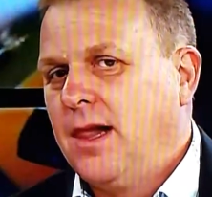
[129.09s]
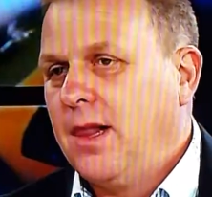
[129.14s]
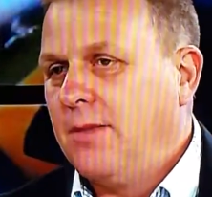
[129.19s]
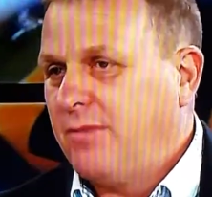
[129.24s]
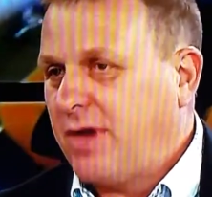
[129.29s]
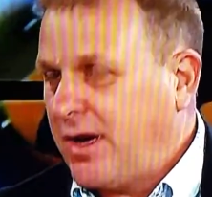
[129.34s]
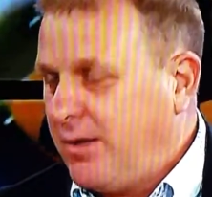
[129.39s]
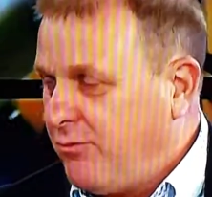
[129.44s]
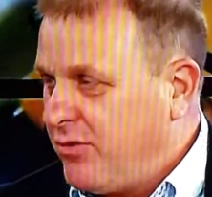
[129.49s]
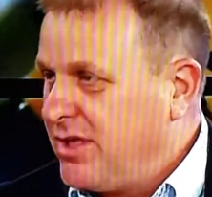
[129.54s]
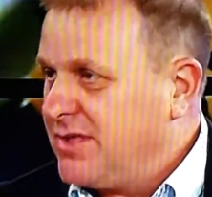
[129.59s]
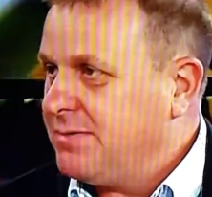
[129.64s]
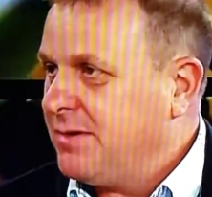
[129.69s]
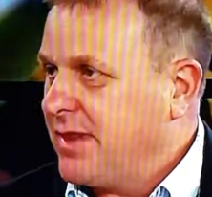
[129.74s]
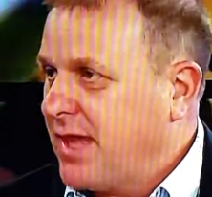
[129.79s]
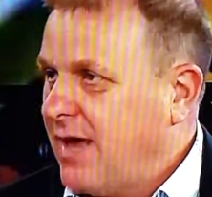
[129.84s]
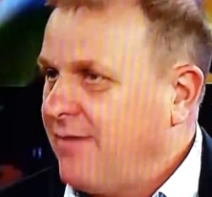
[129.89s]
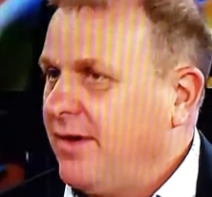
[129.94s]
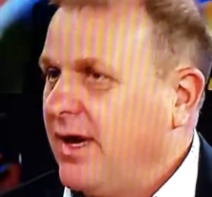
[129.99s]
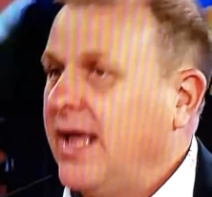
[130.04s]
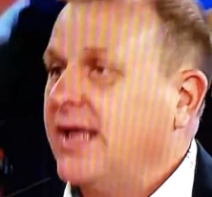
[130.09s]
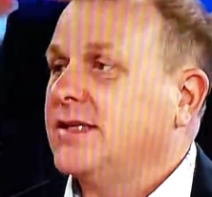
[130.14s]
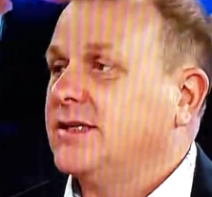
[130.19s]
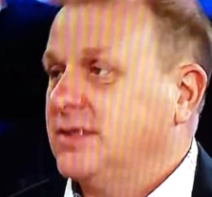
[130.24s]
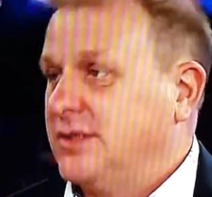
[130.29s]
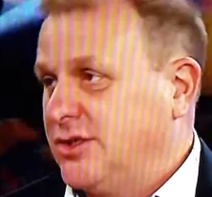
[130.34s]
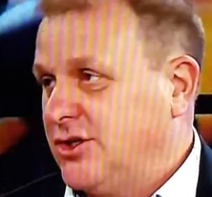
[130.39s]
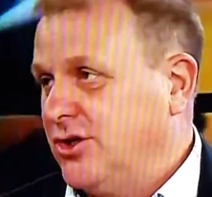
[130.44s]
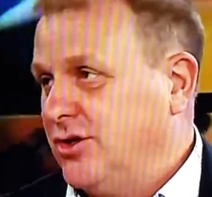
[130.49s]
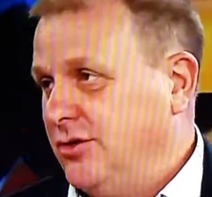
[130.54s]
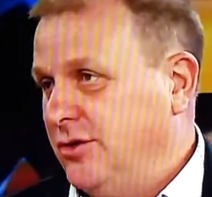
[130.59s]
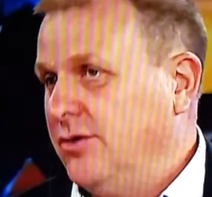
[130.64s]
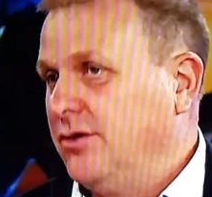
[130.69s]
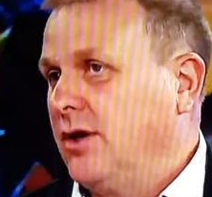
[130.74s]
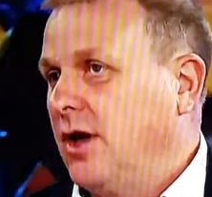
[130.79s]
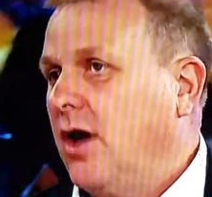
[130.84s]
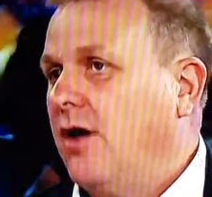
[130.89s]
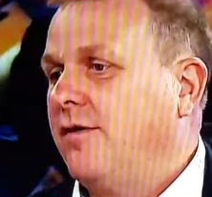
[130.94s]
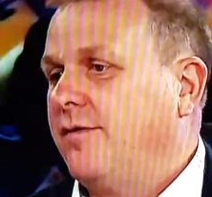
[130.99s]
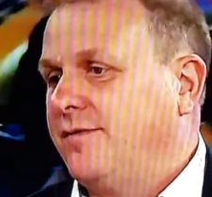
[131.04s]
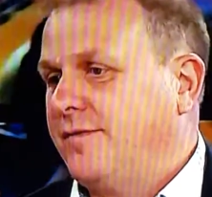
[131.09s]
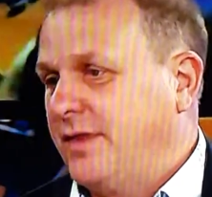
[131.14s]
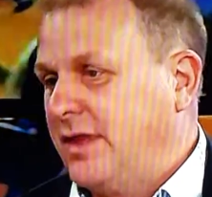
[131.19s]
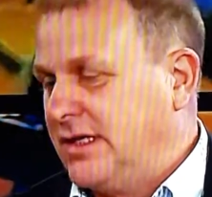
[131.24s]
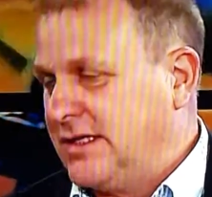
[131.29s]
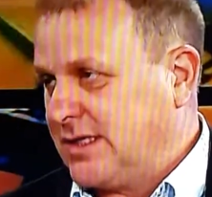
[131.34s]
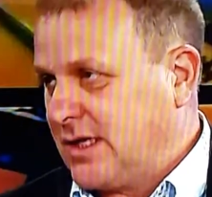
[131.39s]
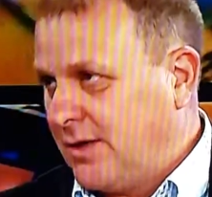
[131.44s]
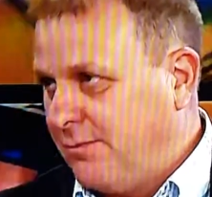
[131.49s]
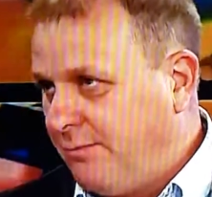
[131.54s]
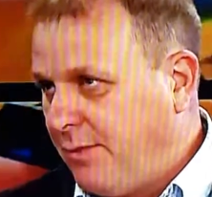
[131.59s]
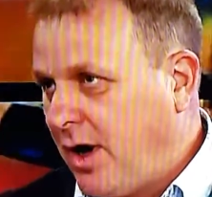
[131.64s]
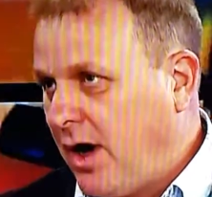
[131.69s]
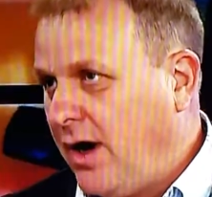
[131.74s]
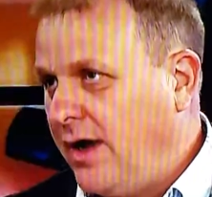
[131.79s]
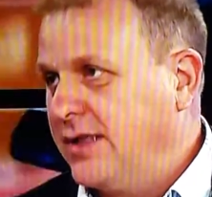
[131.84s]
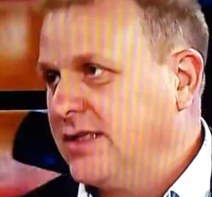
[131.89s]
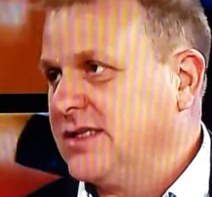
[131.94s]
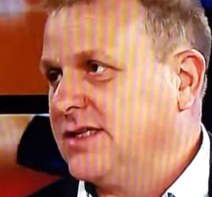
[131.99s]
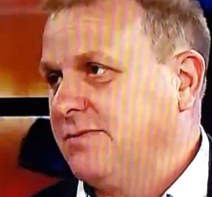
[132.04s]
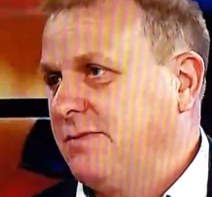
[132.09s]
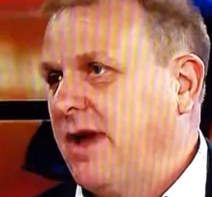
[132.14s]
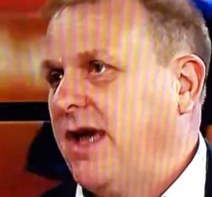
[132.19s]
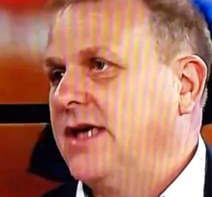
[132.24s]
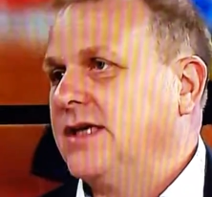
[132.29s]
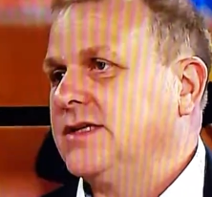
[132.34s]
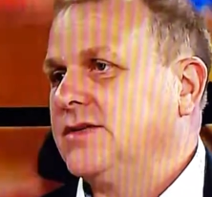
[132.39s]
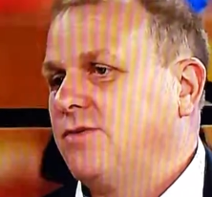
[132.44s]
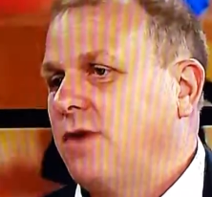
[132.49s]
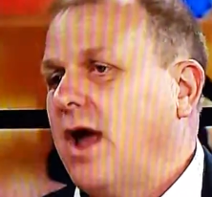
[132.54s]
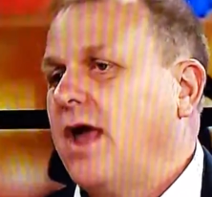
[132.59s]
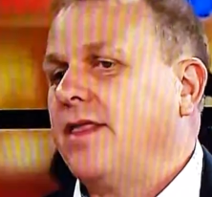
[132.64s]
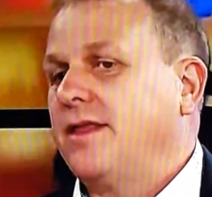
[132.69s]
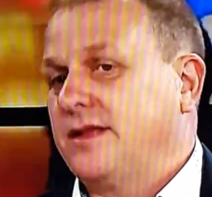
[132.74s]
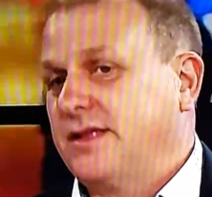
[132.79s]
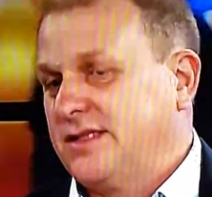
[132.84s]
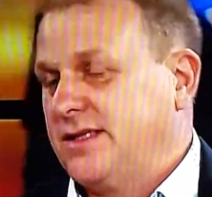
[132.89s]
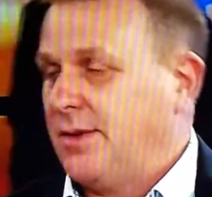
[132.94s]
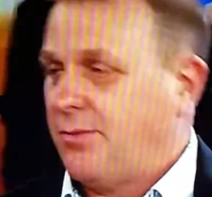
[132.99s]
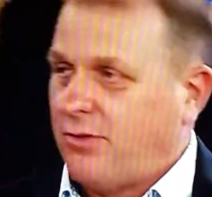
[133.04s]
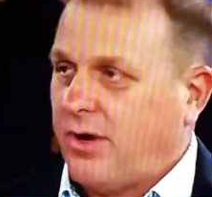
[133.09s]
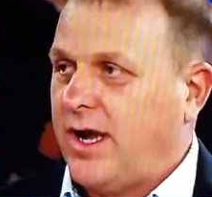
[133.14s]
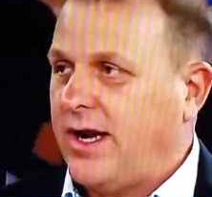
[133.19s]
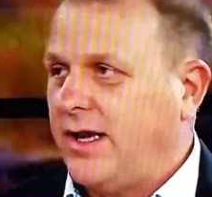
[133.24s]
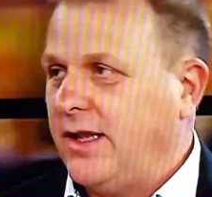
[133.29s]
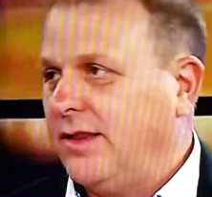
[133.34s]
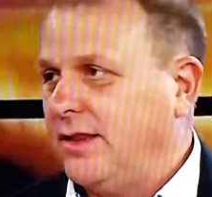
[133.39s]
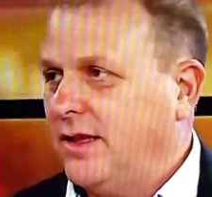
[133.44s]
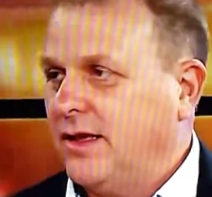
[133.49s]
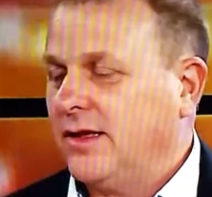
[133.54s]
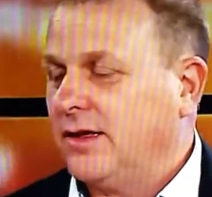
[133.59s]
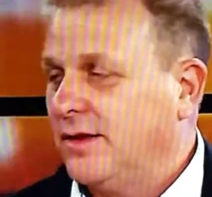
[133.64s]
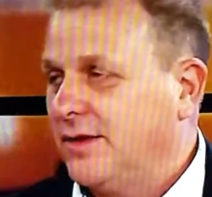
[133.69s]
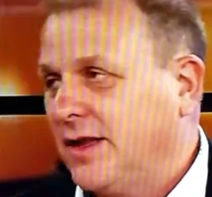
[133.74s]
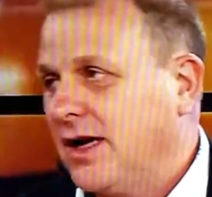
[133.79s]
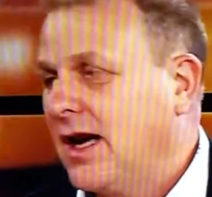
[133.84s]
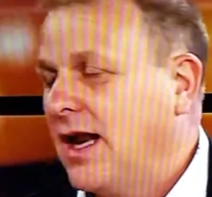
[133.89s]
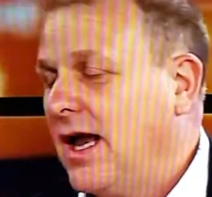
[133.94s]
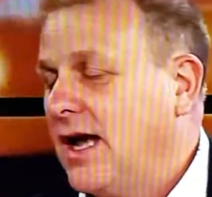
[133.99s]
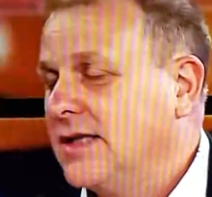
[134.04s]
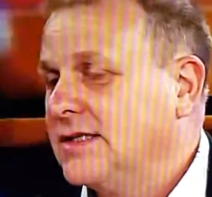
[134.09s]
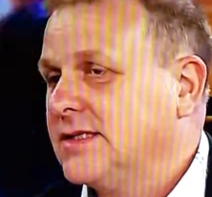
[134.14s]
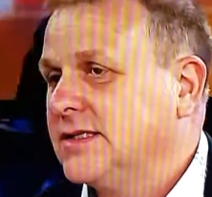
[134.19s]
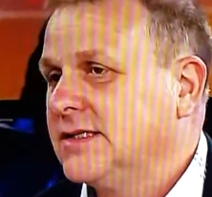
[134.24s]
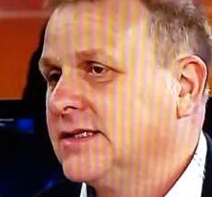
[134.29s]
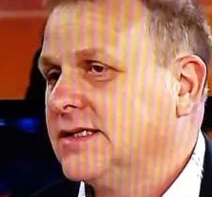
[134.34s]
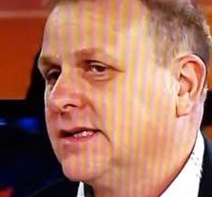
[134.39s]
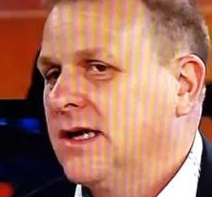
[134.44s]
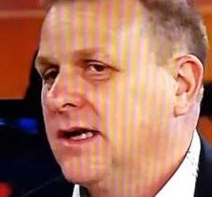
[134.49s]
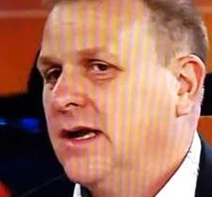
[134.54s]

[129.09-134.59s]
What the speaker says: But in Brisbane they've elected to go for this combined space rather than separating the classes.